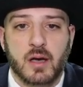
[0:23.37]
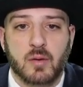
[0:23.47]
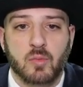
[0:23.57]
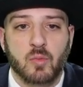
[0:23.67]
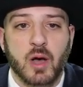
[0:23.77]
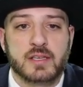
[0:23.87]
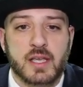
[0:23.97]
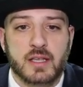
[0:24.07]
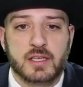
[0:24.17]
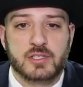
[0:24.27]
one
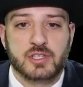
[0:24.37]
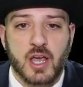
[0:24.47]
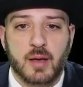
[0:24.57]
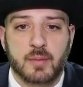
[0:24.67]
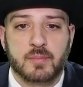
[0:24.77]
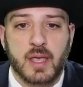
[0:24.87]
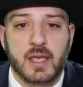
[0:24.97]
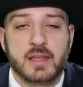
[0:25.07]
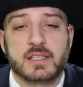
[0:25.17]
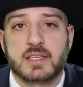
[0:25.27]
daily job,
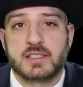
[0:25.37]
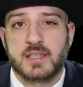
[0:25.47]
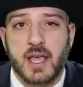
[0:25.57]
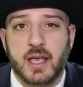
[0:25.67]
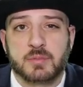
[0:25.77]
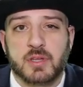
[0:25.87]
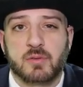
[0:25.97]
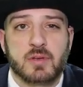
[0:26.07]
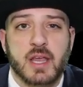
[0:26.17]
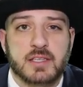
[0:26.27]
and this can stack up to
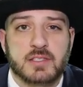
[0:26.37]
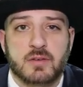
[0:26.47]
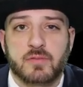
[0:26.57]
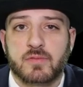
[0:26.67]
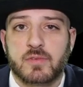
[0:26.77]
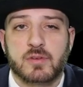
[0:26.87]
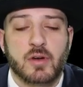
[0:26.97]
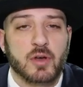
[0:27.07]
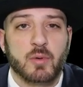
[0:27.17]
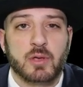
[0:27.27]
3 days. So if you
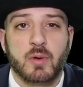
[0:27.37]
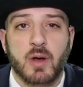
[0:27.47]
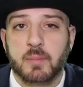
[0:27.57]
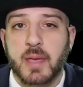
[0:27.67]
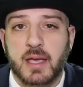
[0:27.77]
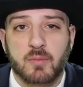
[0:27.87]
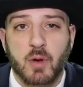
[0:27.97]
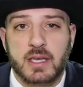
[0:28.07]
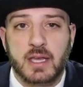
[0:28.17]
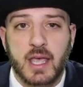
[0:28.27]
don't know what you want to pick
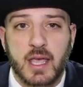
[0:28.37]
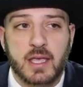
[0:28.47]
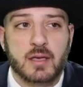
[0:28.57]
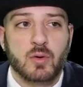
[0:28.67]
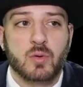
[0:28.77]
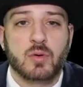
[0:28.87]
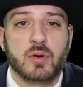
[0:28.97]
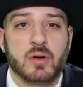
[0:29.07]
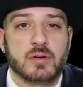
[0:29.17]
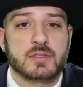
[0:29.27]
one day,
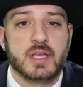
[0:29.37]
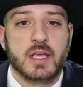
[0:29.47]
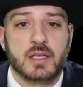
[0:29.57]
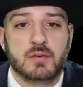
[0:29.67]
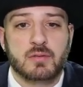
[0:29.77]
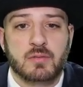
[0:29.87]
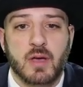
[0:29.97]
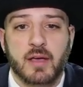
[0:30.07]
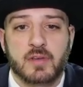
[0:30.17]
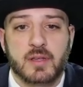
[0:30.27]
or say you
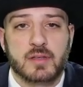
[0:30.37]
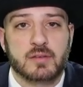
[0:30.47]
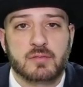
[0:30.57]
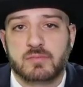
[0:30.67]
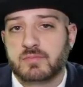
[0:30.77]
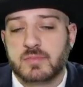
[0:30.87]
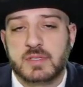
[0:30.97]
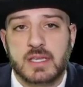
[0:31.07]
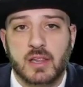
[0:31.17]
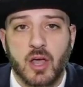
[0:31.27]

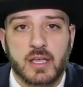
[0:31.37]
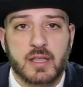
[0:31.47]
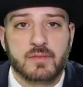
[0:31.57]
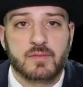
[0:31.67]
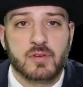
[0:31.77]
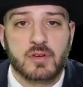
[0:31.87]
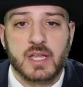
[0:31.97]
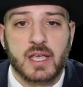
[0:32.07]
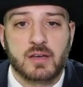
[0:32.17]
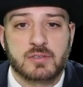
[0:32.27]
didn't log in for a
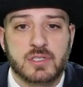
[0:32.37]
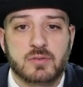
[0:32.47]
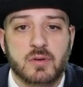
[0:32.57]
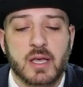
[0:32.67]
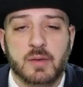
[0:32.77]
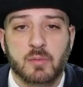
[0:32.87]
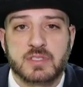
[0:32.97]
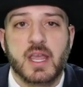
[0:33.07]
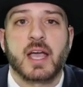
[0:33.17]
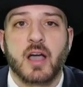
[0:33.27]
day or two, it will
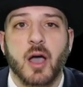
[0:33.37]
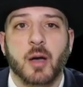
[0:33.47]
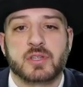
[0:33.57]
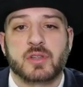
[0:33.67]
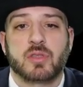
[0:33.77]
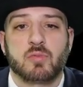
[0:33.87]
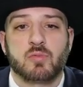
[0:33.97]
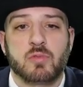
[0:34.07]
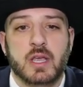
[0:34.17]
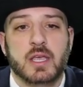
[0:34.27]
stack up to
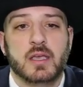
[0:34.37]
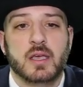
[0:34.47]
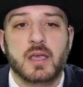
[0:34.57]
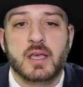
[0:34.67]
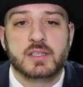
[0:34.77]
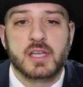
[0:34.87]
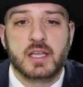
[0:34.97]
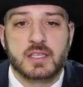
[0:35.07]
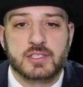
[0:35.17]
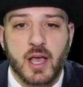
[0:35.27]
3
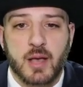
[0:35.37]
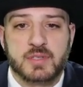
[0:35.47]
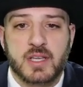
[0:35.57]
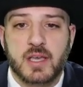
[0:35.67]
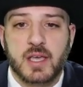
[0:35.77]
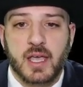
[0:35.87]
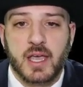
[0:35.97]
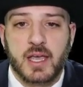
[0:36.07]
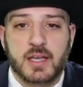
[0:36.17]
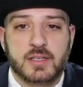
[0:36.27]
daily jobs.
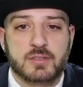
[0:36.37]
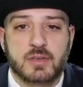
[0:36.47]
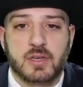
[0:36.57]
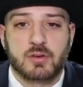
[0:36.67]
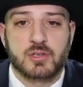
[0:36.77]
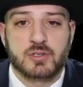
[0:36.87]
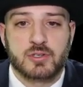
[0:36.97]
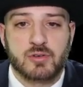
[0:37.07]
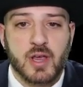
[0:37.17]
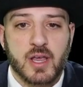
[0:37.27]
And you can increase your
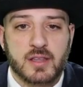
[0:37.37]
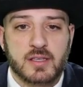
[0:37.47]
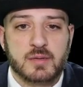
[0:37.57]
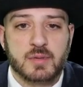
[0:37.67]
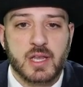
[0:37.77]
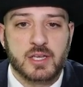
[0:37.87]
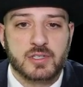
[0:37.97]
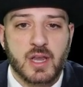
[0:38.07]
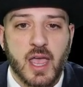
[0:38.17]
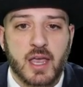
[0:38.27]
strength,
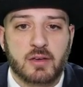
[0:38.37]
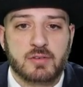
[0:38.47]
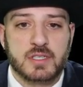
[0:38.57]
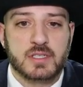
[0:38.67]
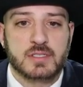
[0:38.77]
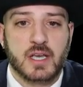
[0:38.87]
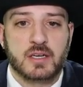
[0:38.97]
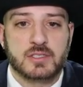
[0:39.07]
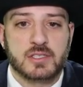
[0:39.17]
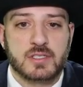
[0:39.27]
intimidation, accuracy,
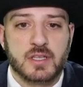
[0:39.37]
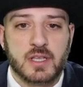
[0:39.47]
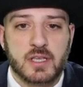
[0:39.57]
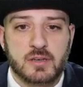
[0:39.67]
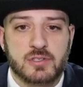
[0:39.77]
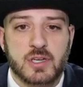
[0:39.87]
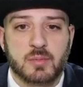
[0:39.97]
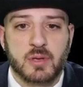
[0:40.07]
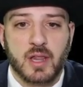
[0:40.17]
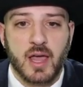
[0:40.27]
intelligence,
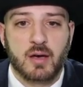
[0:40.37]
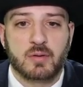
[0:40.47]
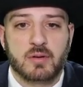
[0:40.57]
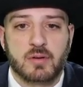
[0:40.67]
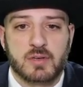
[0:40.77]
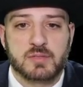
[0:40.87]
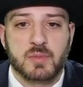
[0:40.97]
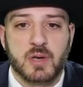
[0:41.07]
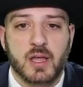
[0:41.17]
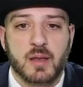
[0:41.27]
leadership, clout,
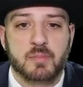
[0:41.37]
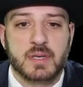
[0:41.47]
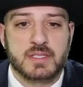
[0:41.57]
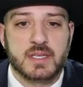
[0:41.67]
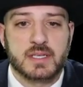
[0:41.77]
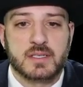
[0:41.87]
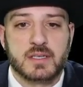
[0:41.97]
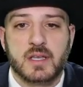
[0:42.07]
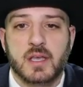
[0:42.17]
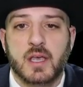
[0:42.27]
charisma, and business.
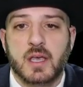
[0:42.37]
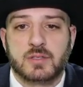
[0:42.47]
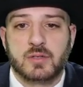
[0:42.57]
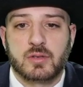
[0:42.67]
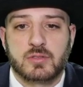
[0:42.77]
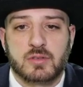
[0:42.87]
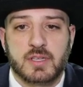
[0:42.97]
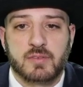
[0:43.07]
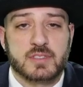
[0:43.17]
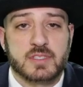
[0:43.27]
So those are the
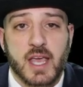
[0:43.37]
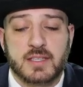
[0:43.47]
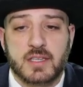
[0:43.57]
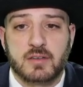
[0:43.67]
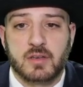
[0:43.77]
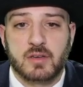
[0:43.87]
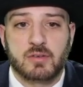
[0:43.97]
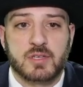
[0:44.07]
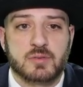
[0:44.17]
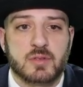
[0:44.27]
different stats that you can
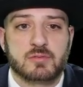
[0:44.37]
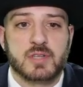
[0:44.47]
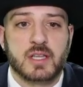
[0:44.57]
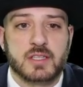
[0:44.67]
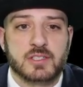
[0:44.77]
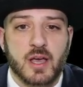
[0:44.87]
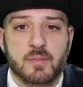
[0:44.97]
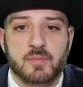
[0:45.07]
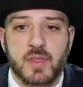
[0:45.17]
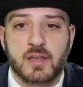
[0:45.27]
increase with your daily
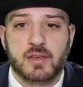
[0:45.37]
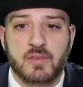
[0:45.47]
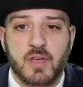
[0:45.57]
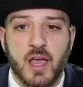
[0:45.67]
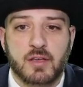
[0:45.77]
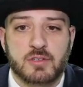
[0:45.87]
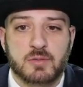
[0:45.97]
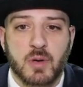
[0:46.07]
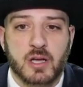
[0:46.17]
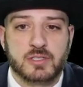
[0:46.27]
job. Then you've got your
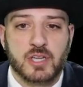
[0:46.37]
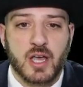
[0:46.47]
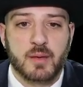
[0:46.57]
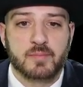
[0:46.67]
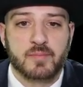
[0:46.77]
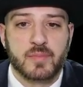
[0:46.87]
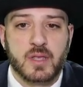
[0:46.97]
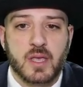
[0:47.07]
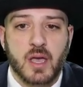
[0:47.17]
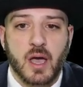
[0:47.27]
small job,
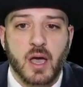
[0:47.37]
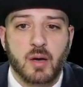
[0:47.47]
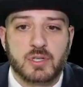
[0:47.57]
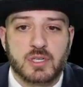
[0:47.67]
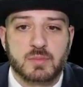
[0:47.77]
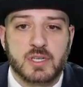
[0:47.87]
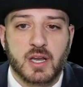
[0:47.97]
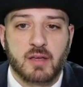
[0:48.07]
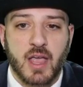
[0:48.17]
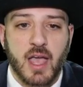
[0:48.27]
which can be
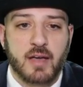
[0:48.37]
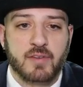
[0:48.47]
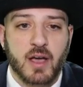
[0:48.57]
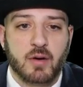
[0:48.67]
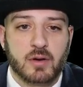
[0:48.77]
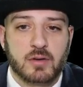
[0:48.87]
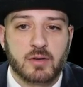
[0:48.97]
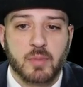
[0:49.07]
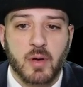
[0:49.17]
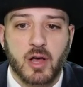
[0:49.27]
done every half hour,
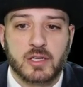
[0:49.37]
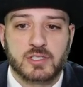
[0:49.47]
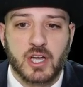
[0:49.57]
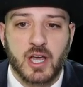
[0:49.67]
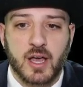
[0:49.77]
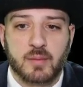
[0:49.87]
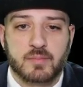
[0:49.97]
your pawn job,